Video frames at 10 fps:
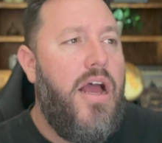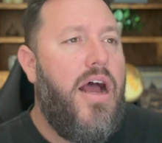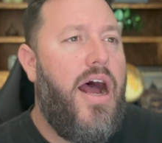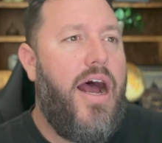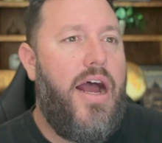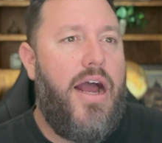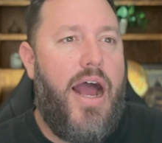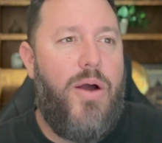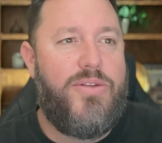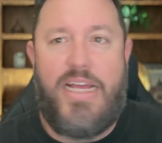Uh,
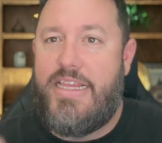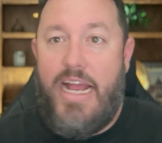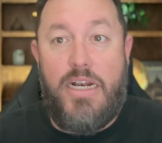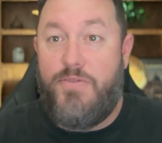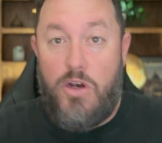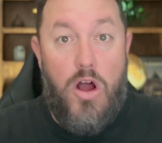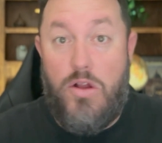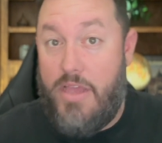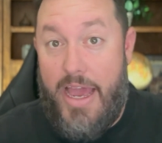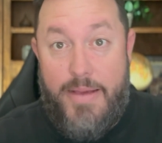I was at the end of a
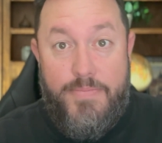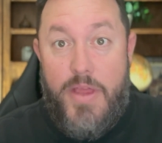long day,